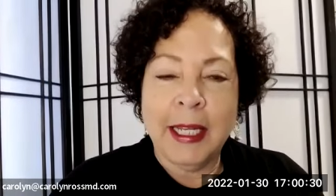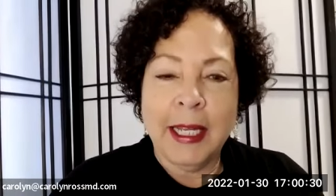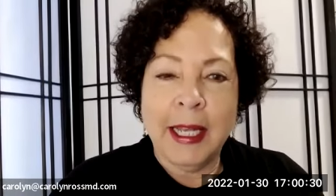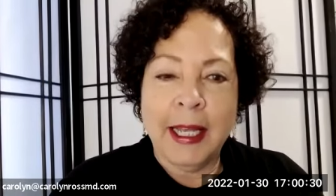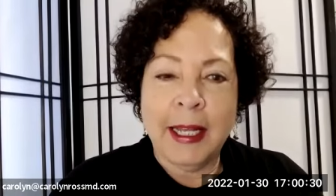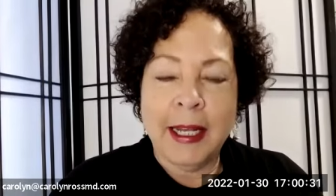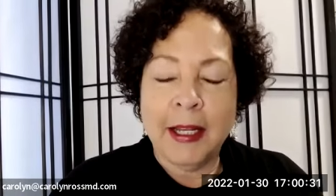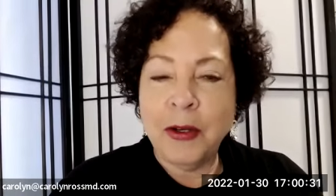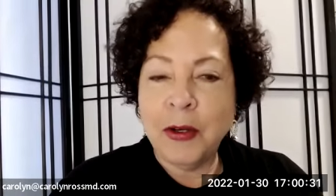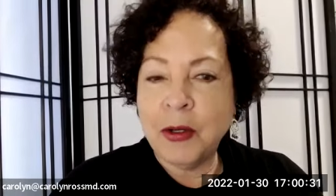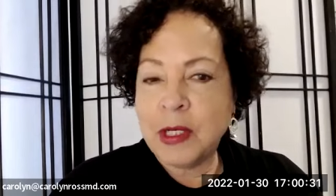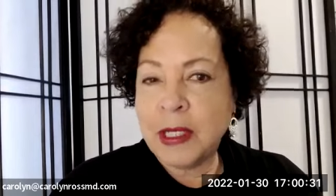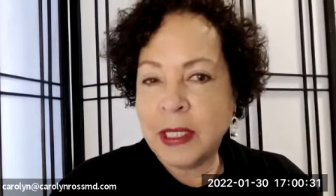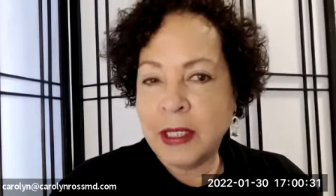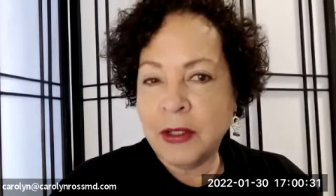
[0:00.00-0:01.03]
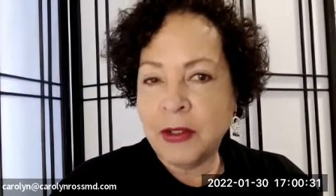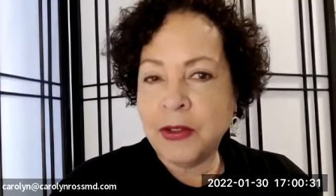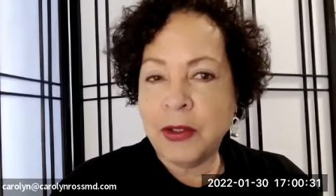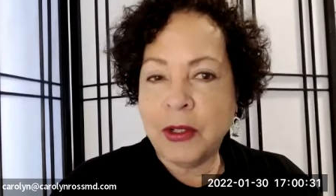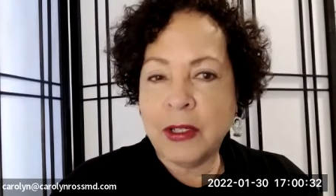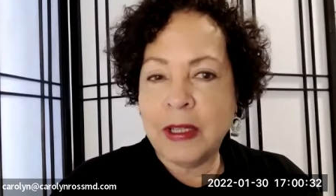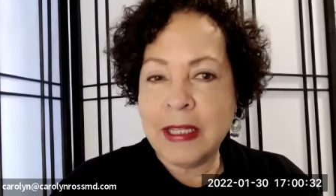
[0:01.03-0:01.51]
And I know skills
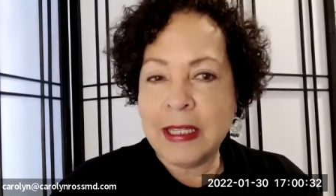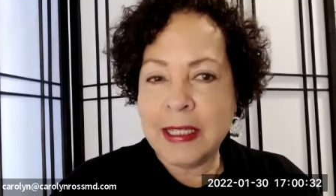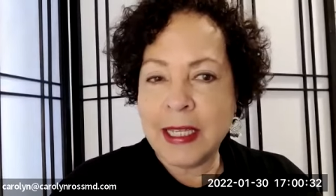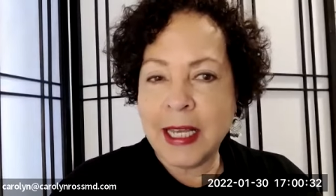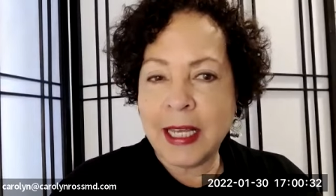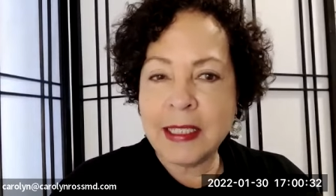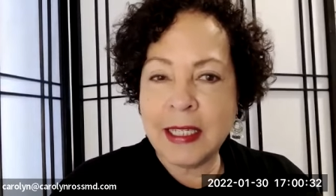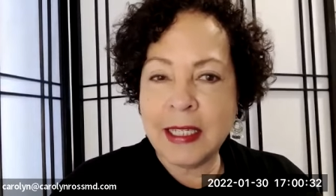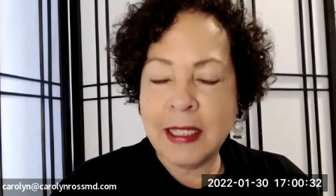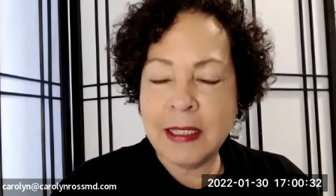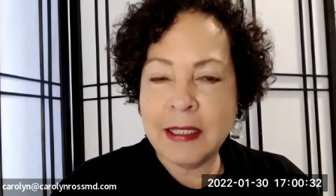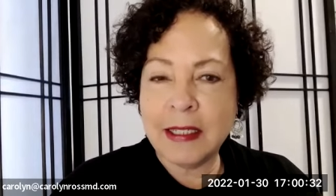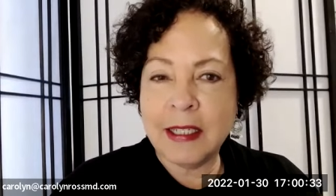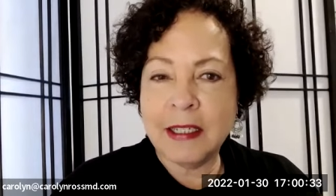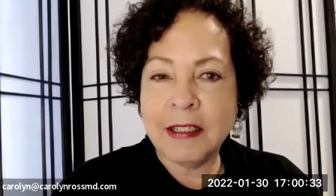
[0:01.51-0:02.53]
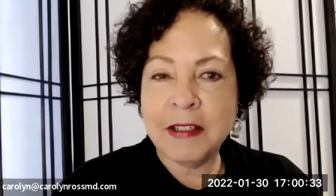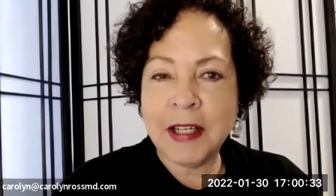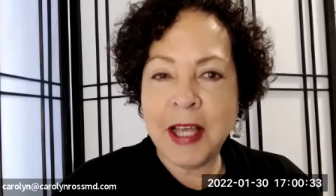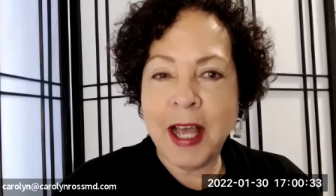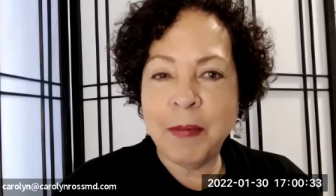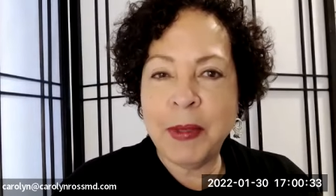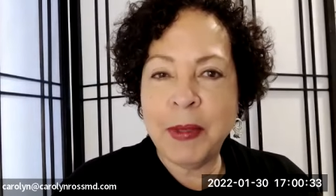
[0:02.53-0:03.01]
aren't the sexiest
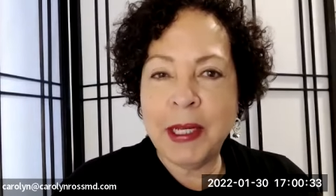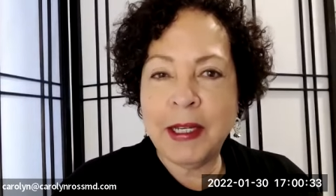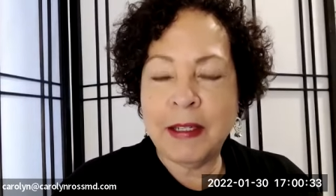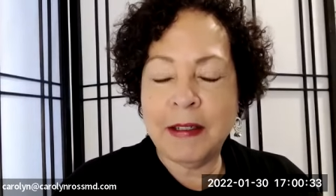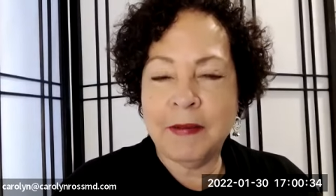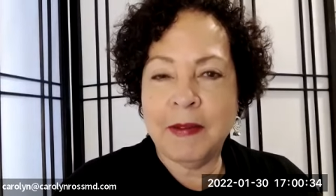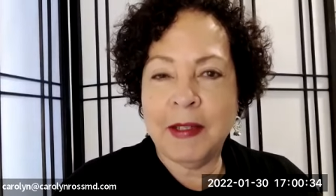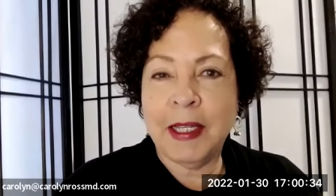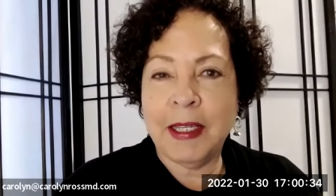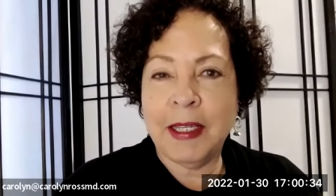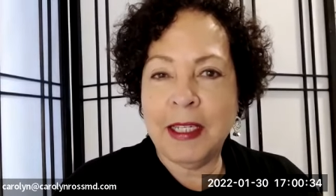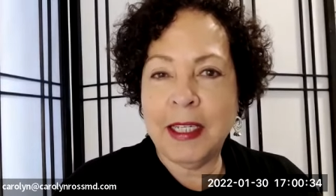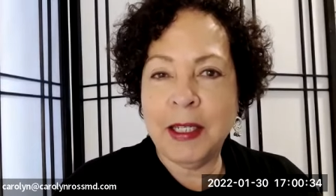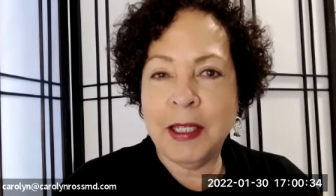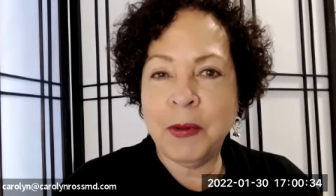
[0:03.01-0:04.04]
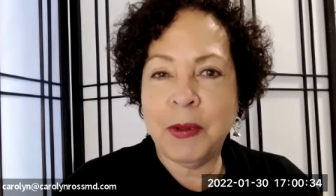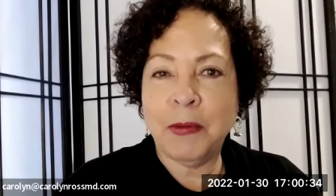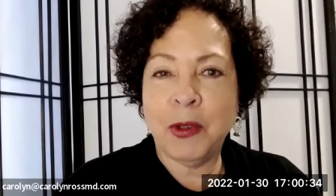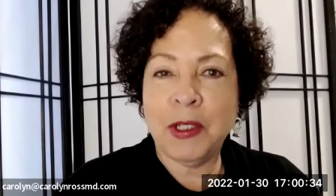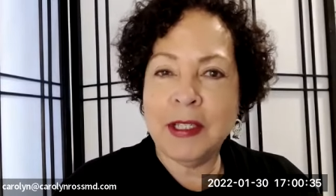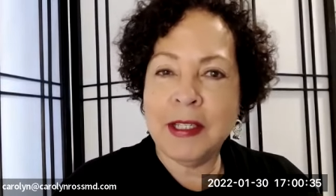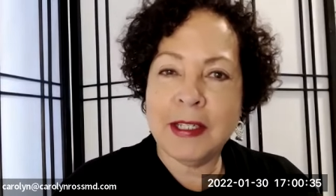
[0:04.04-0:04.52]
topic that anyone
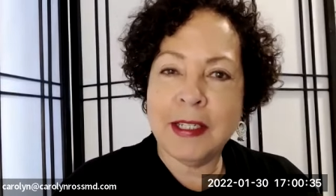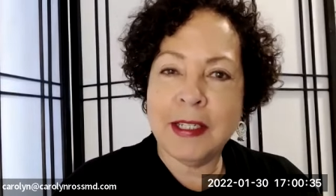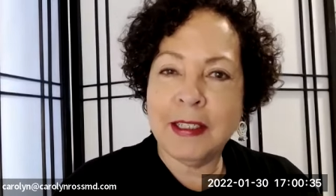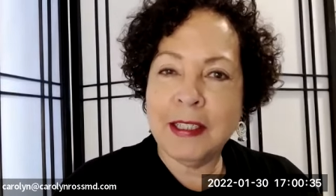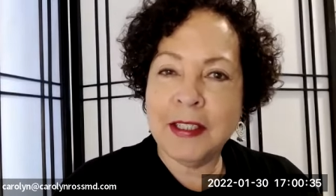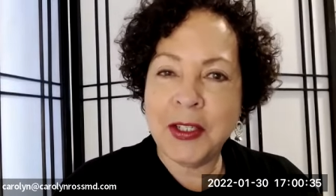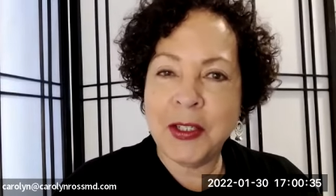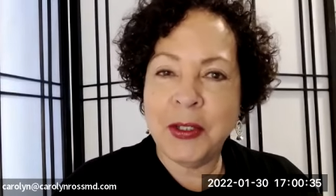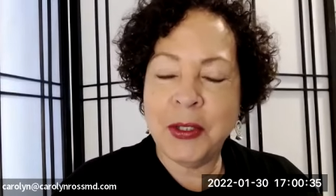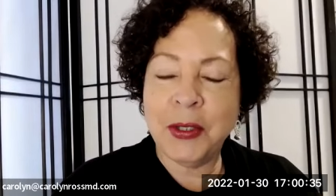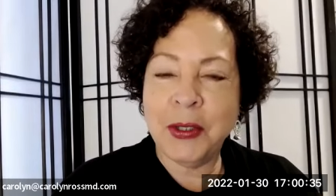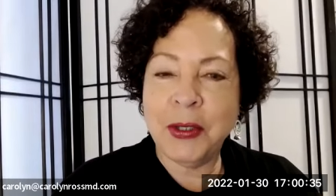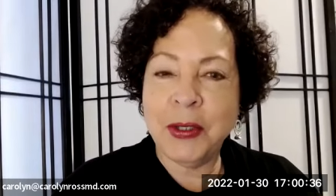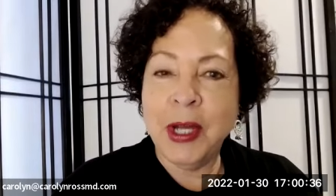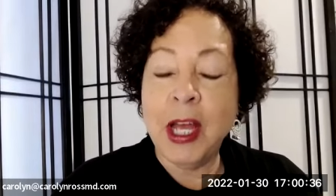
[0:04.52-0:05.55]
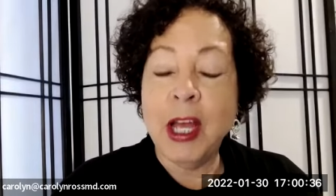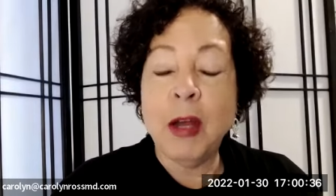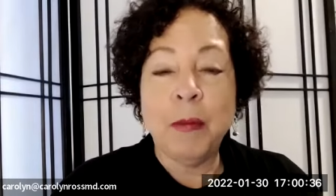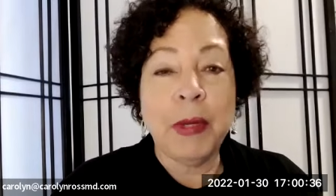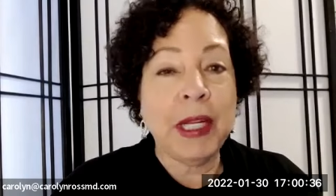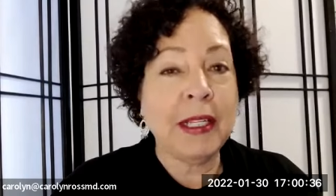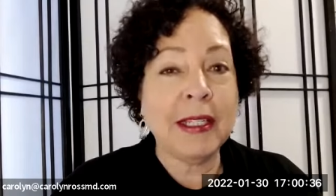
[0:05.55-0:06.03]
wants to listen to,
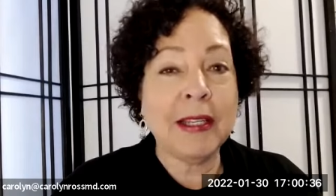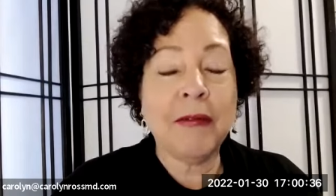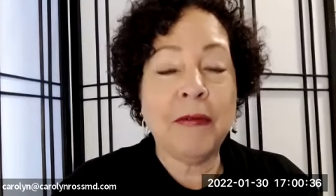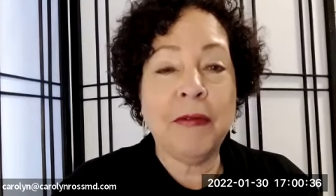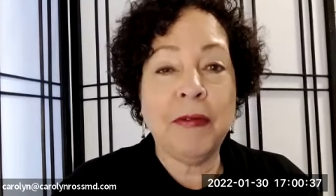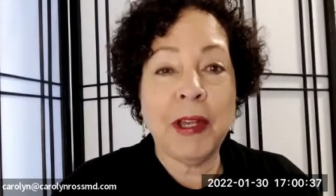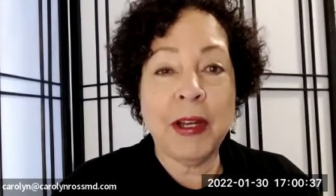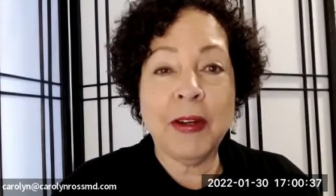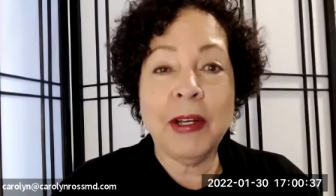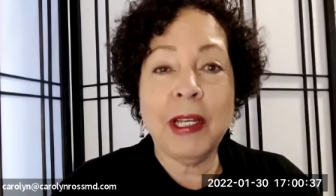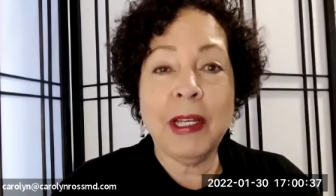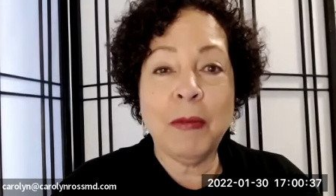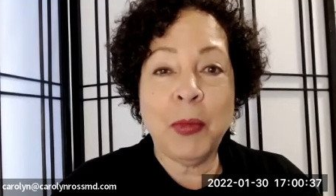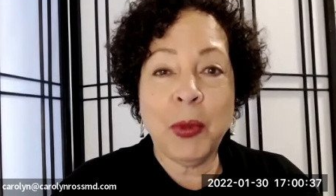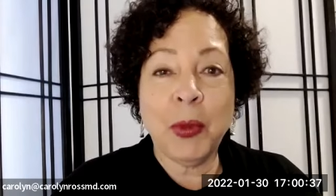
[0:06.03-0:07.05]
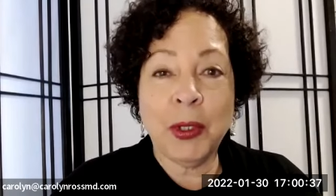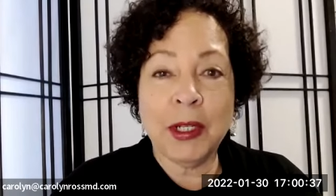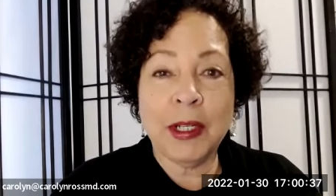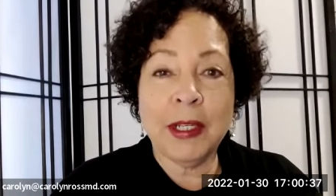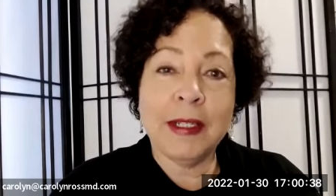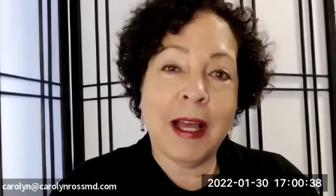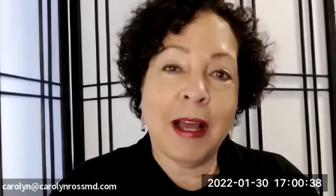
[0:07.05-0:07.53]
but it's a very
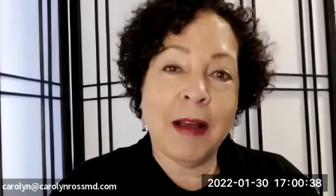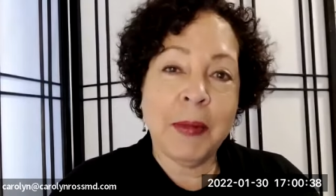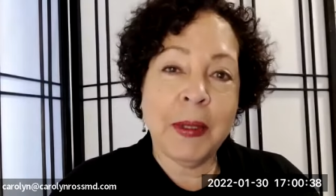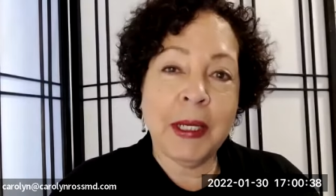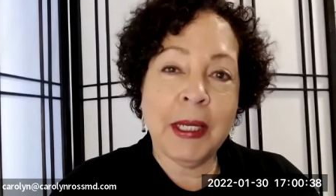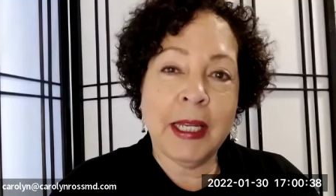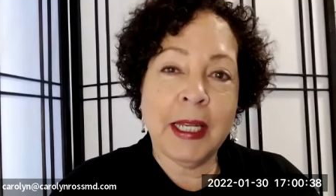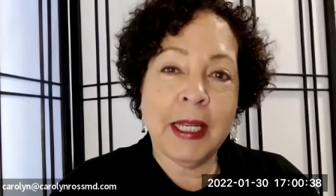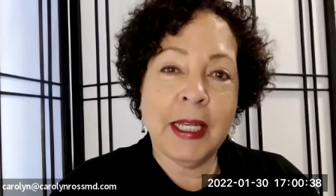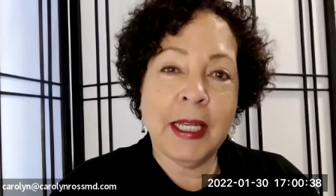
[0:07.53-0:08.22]
important topic.